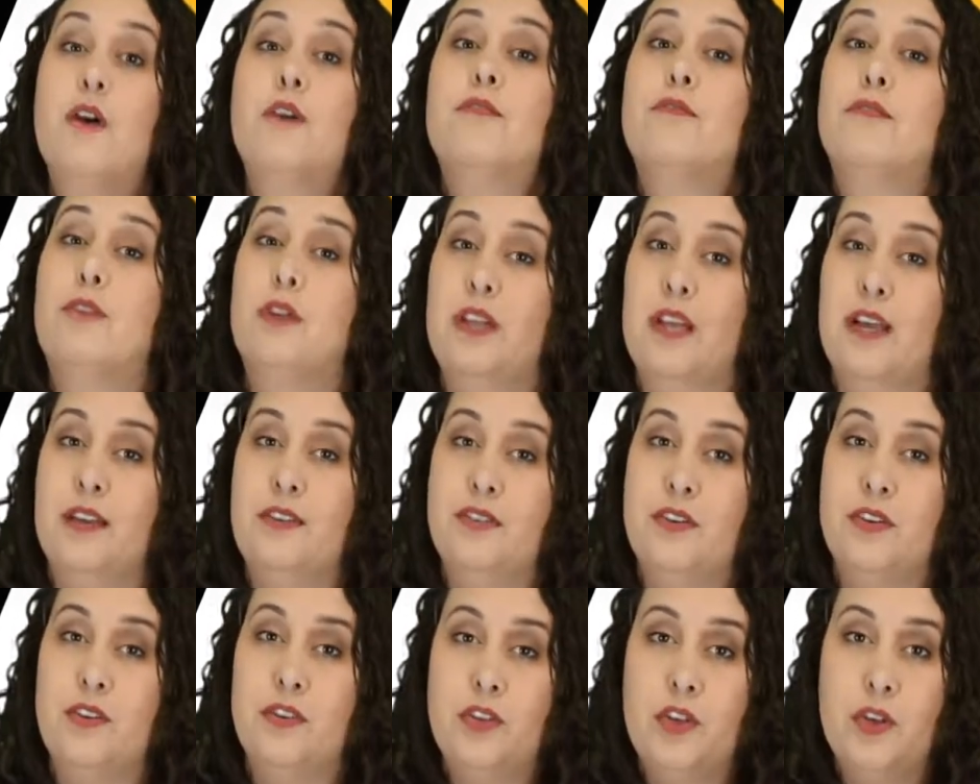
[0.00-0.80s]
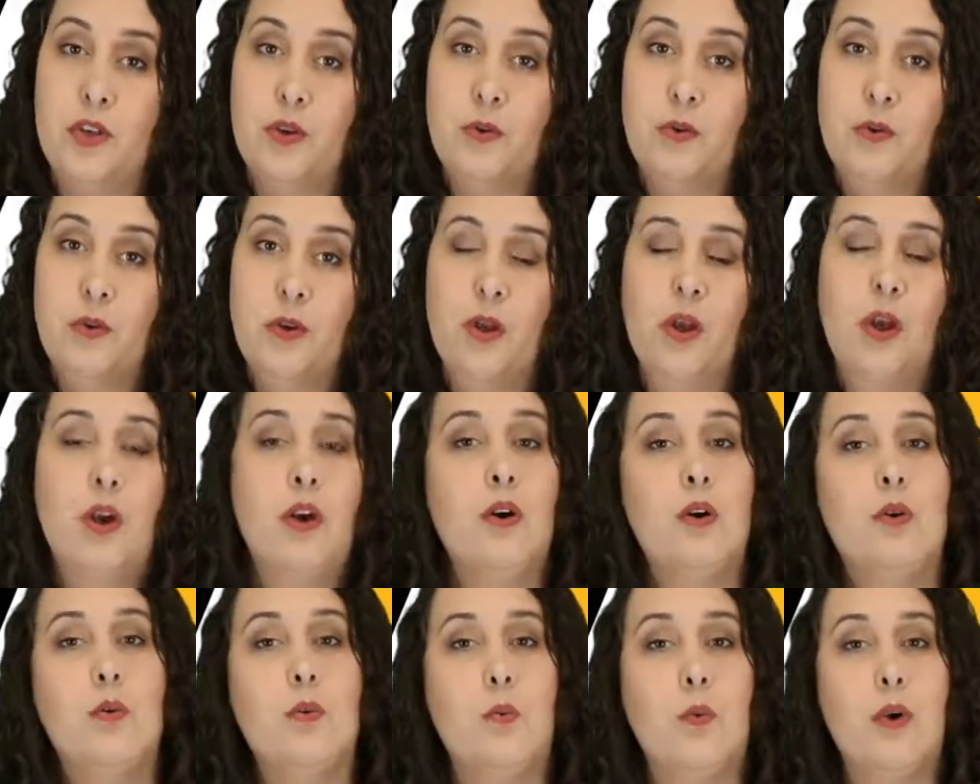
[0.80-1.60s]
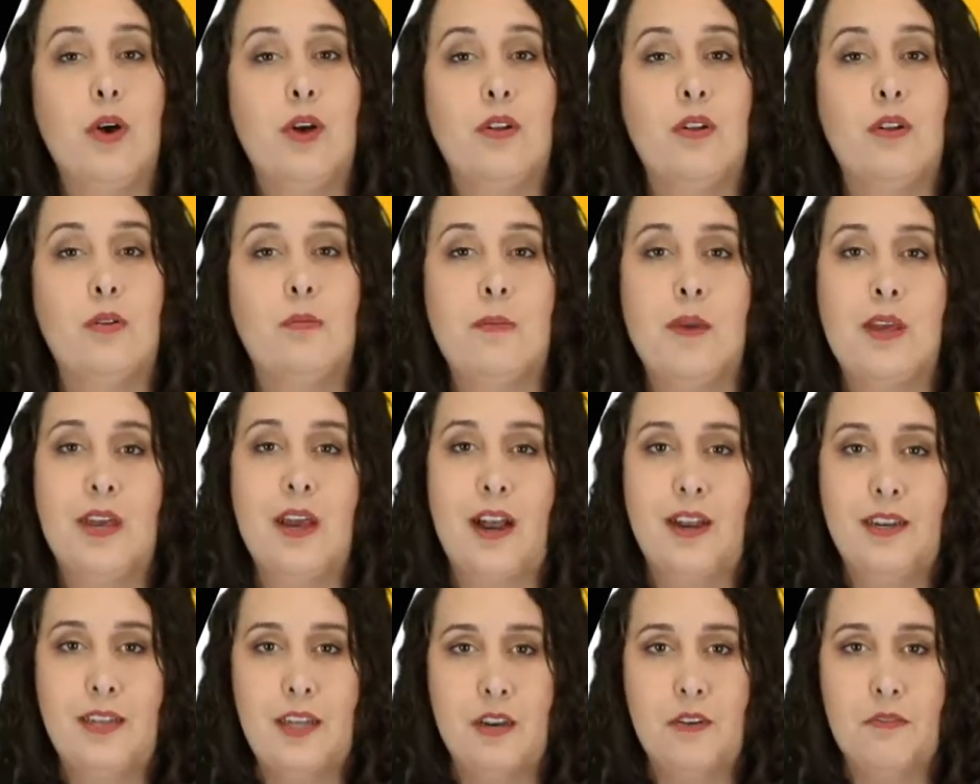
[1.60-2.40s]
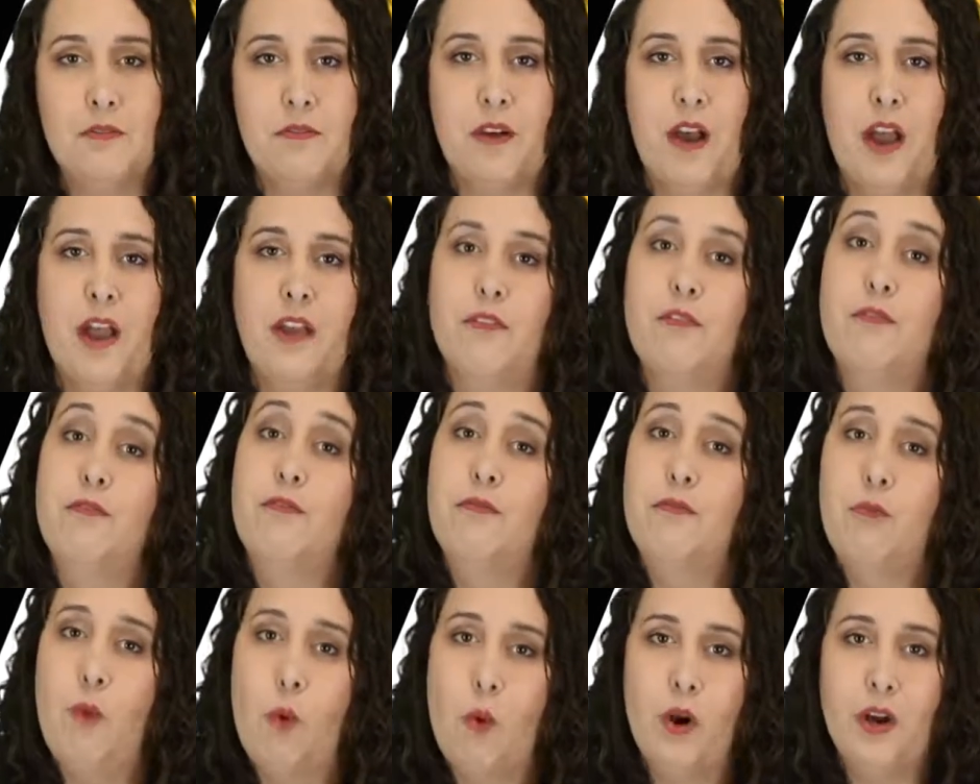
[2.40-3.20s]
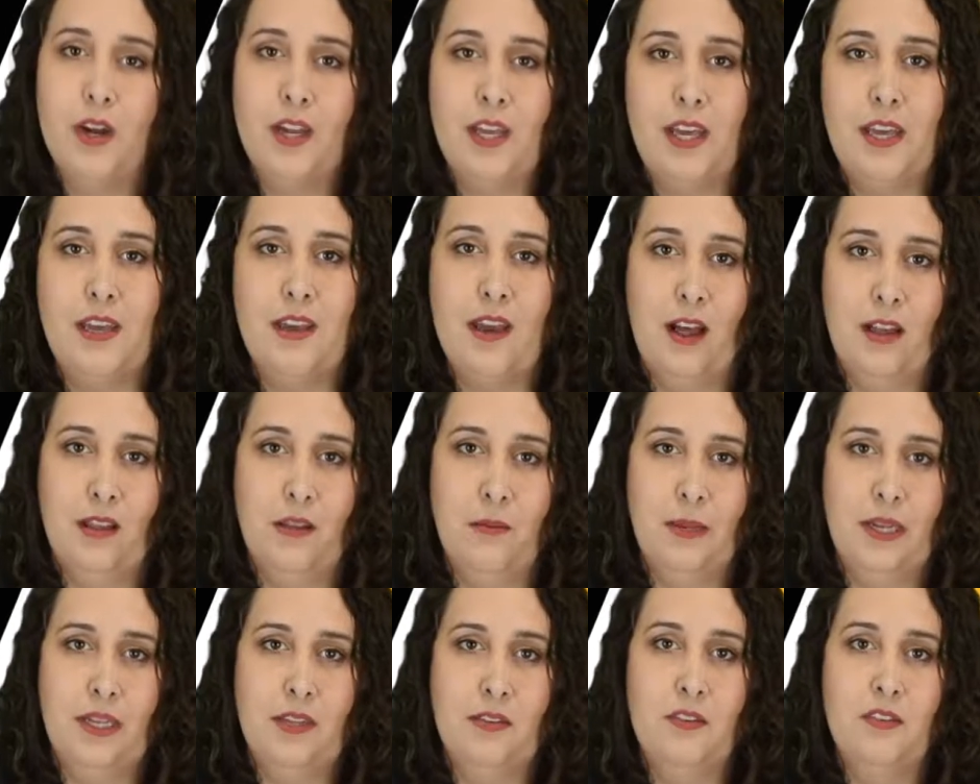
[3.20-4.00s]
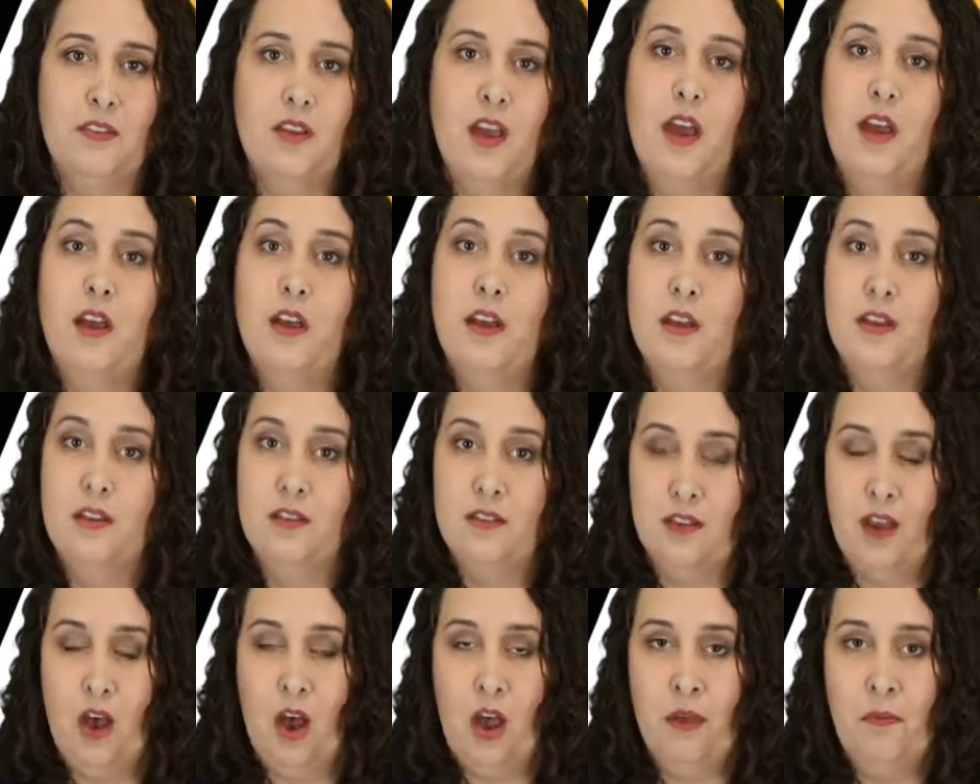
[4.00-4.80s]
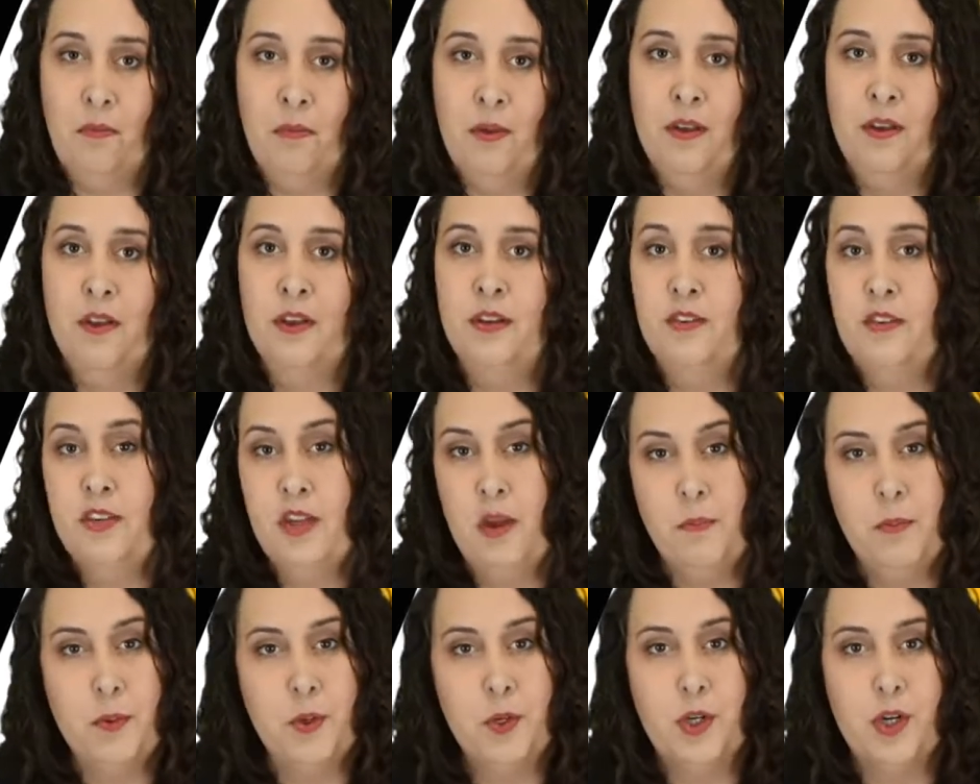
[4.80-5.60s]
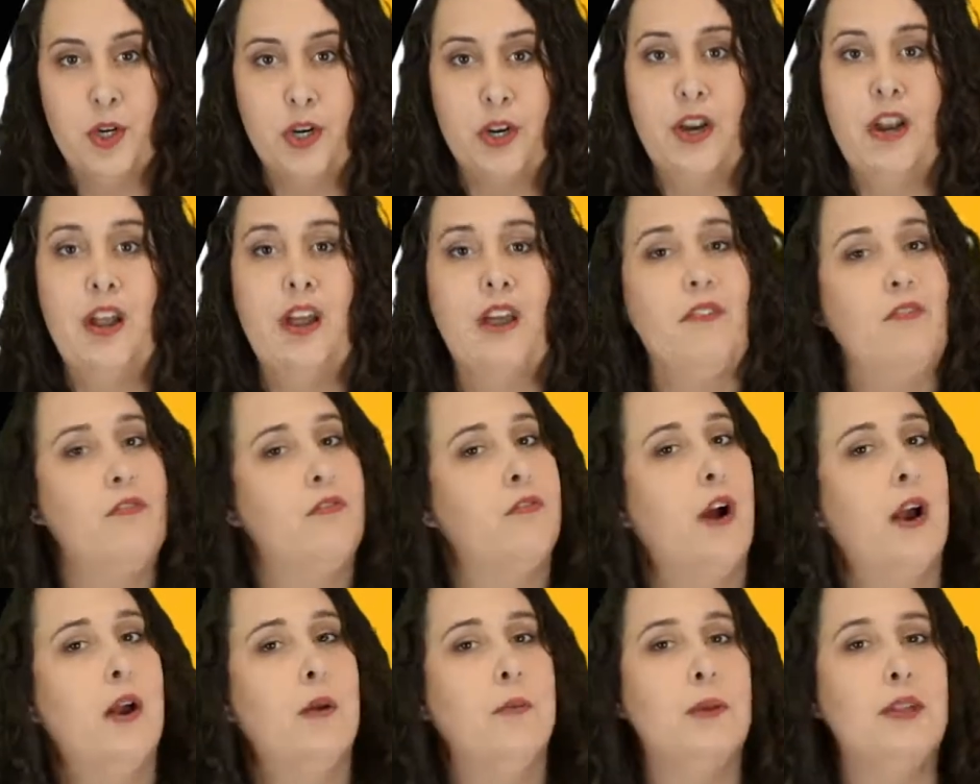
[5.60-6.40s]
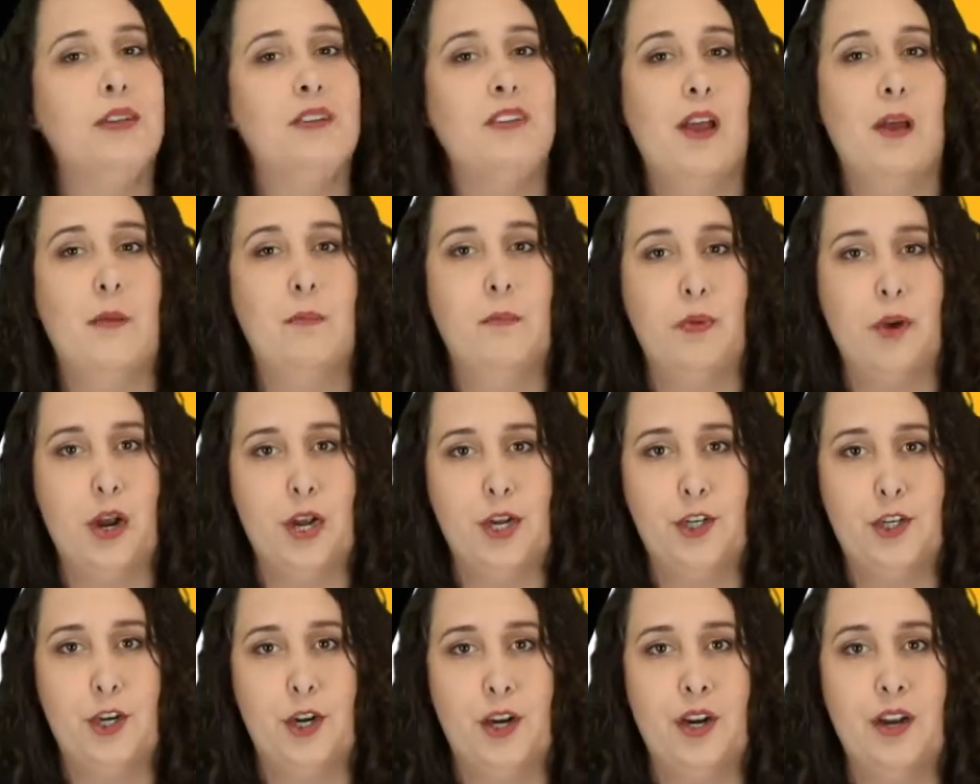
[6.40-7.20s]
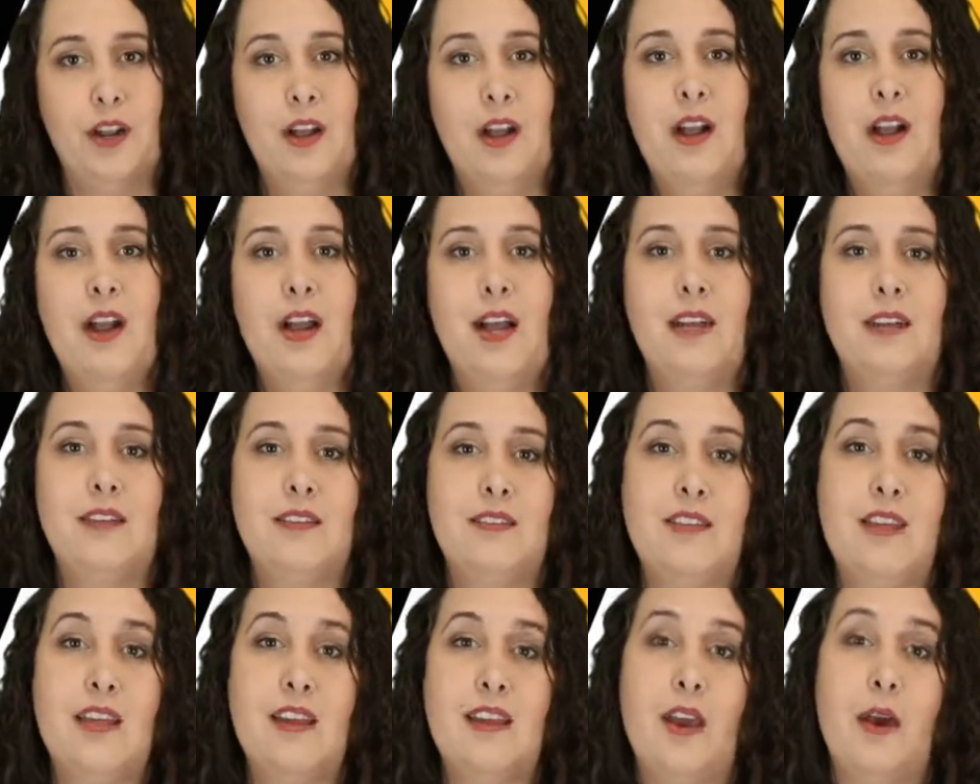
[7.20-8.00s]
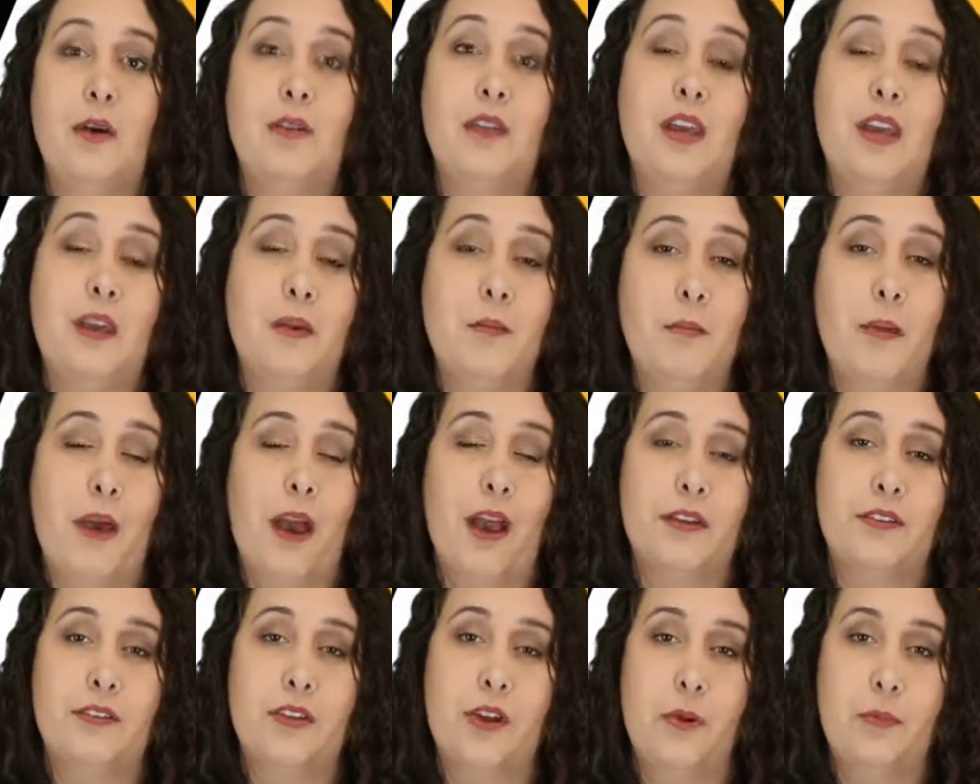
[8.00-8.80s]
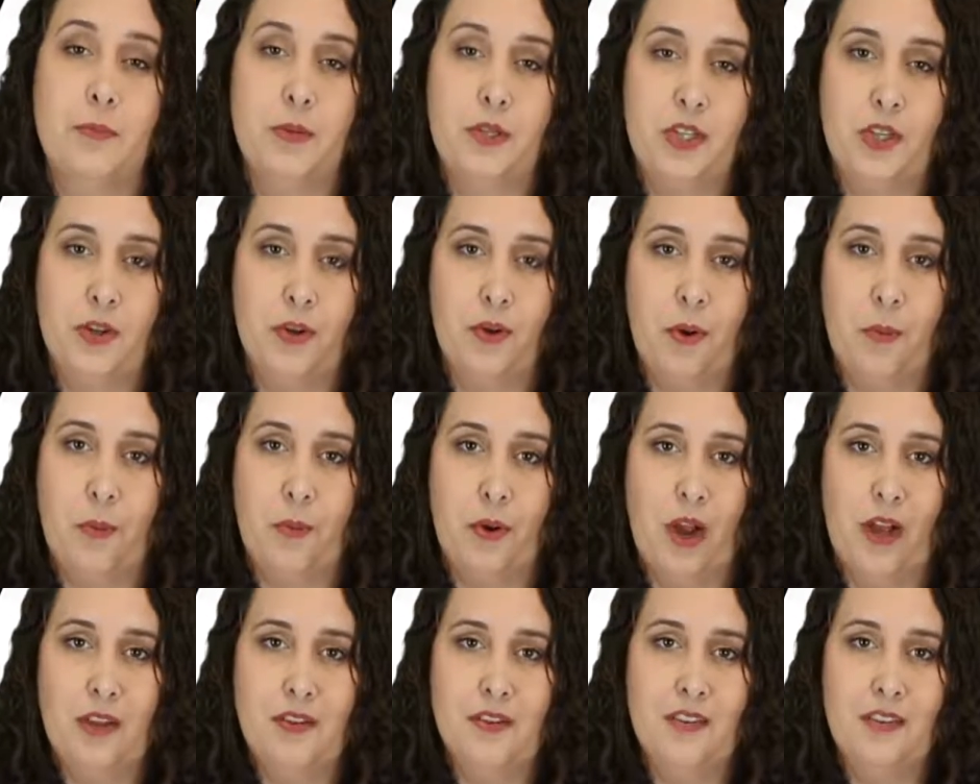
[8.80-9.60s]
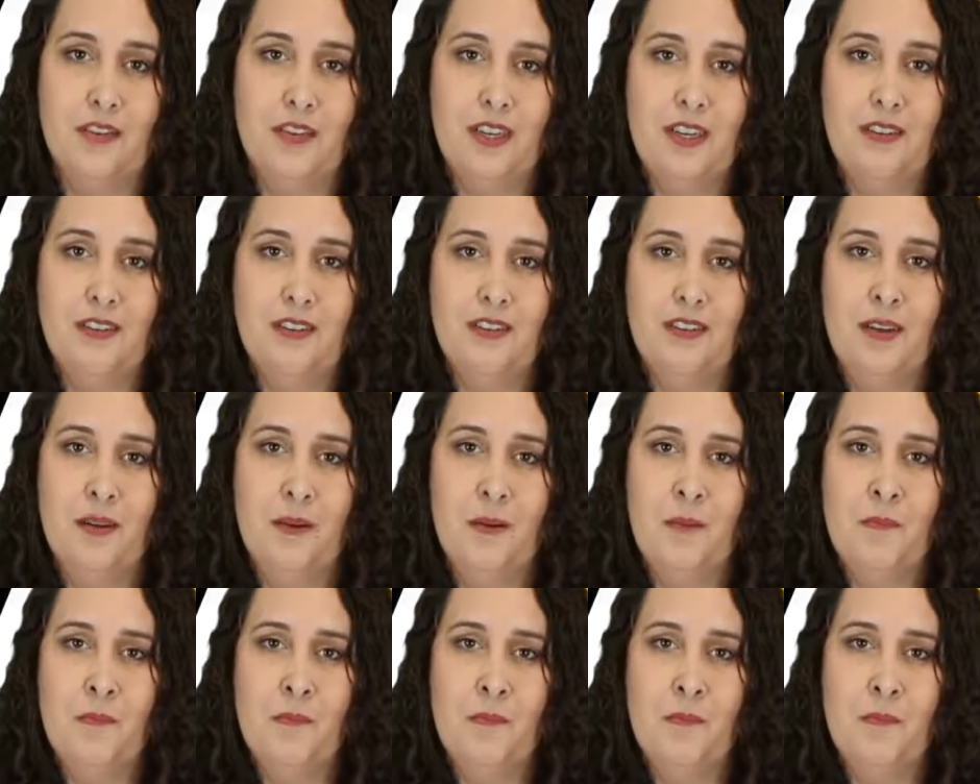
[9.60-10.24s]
For lesson two, we'll be identifying four key elements time, temperature, environment, and pressure, and seeing how they impact our material processes.